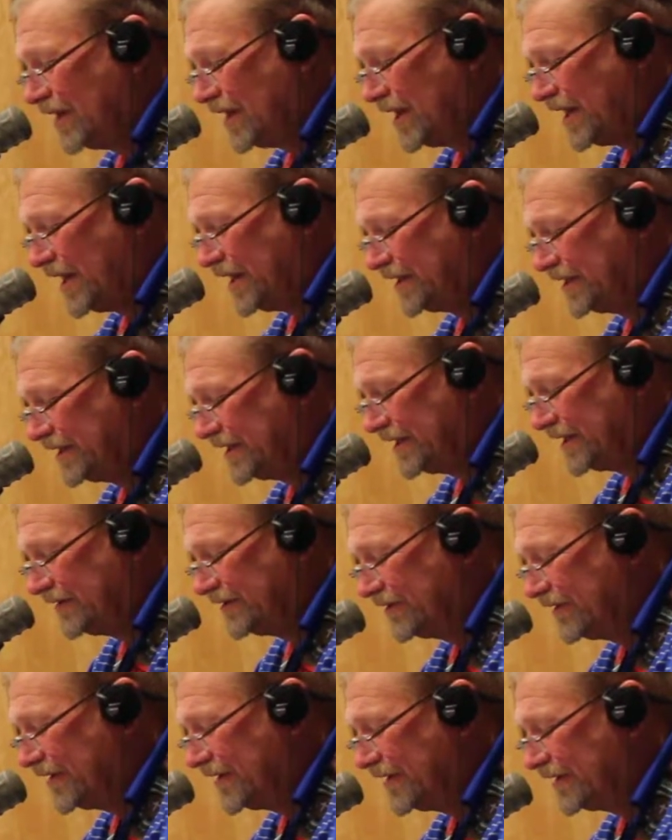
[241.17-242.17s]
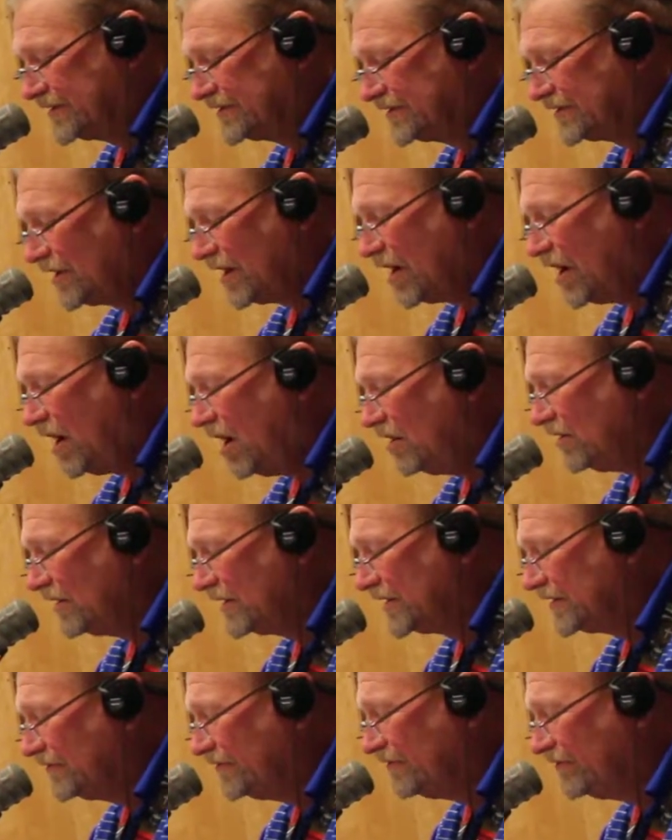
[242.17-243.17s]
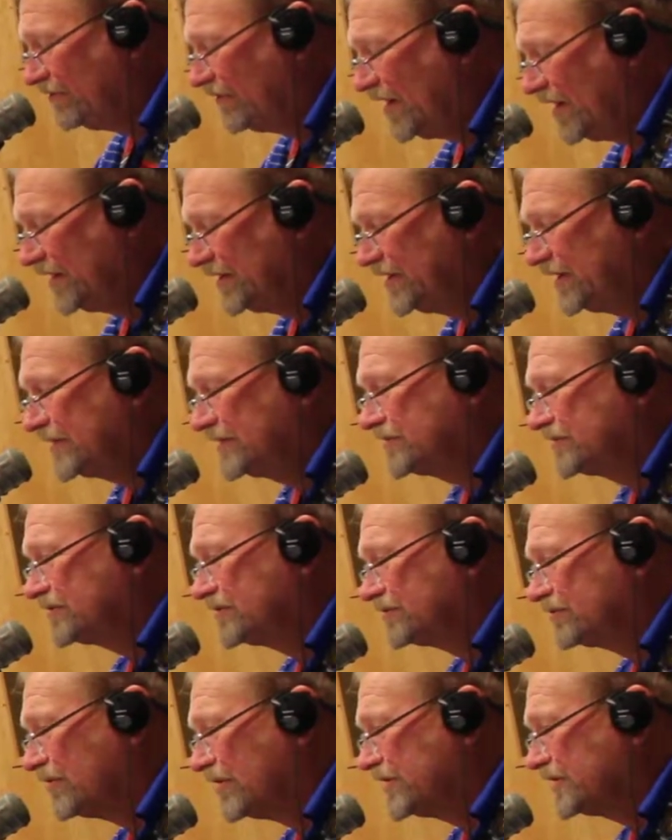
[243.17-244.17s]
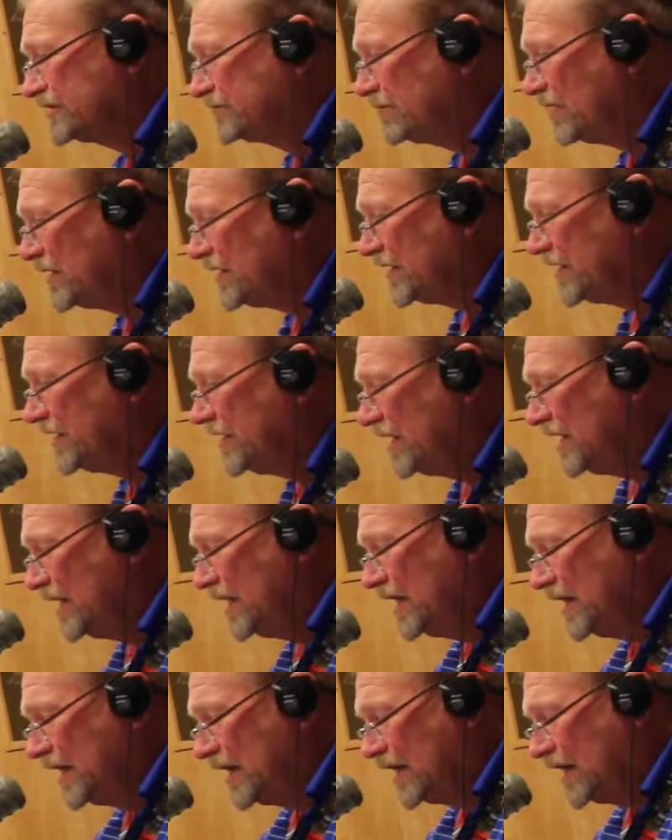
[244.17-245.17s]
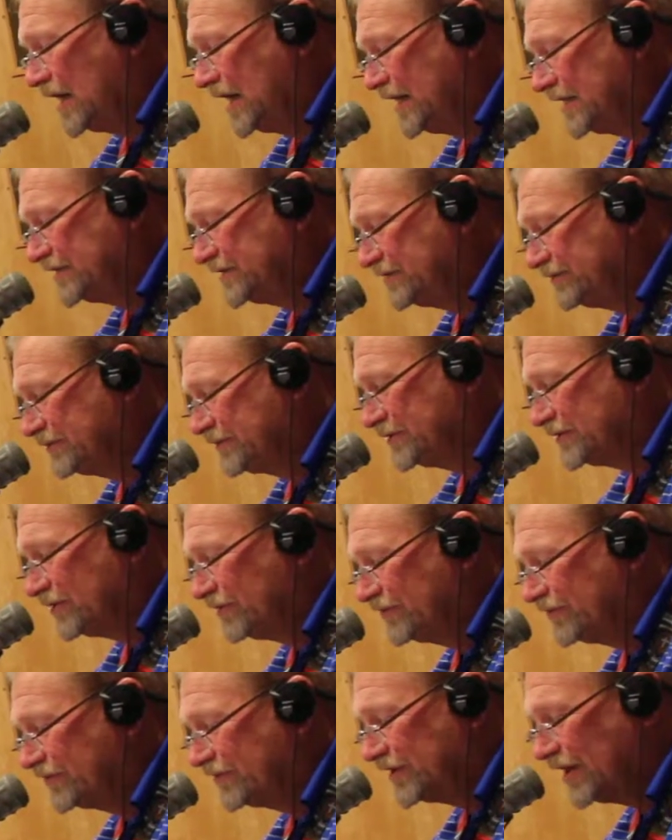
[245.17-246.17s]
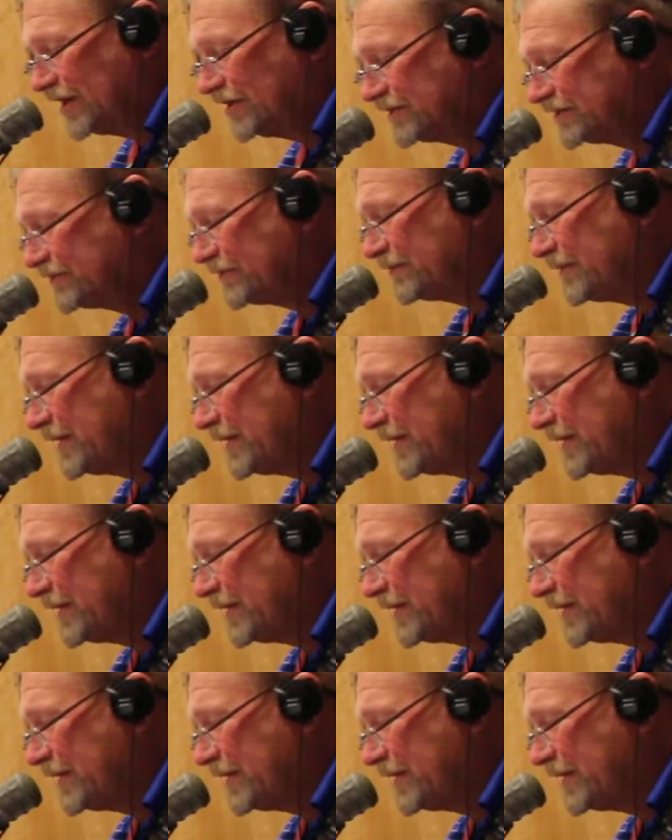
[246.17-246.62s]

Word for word: And it, it's all in fun. It's to raise money, uh, as you've been told, for dollars for